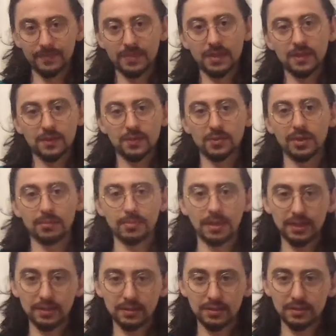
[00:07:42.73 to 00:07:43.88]
So I played
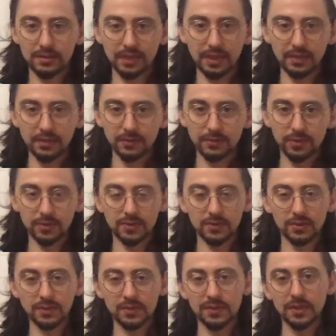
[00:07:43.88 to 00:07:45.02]
the 8 different
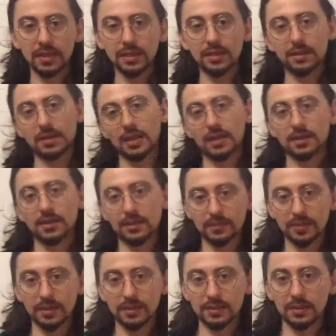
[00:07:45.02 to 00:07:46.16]
songs. There
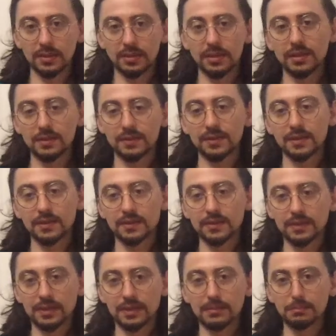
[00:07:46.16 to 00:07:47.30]
are exercises
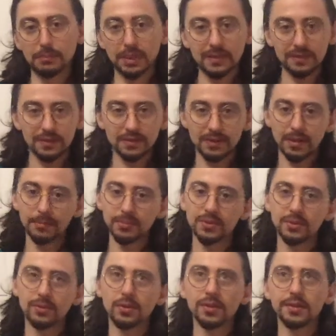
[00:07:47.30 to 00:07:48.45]
that mix up the
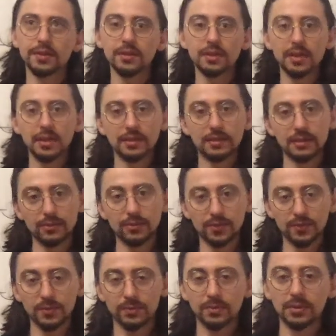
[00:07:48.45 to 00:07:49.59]
order, and it
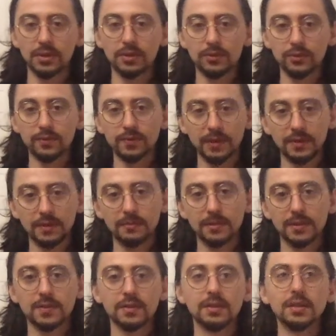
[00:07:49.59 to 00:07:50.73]
goes faster and
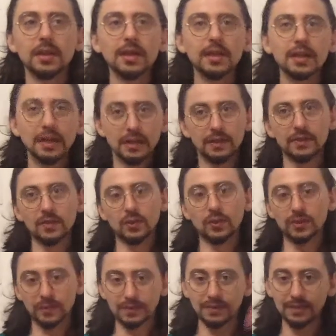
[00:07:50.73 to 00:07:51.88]
faster. So this
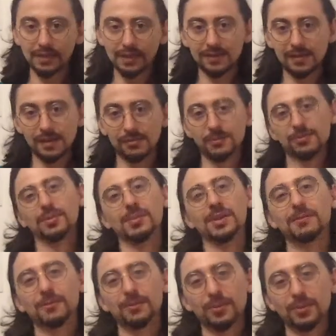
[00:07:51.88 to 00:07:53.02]
is the next level for me
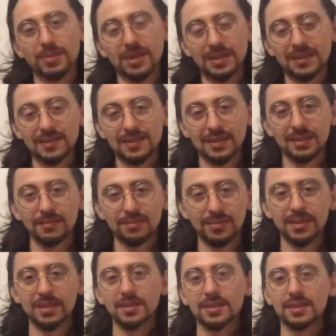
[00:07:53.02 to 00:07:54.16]
for practicing,
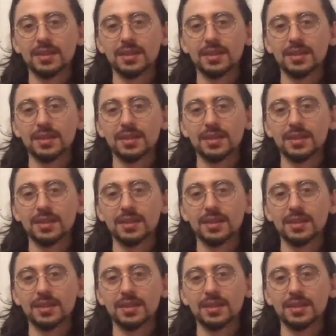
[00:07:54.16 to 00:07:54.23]
but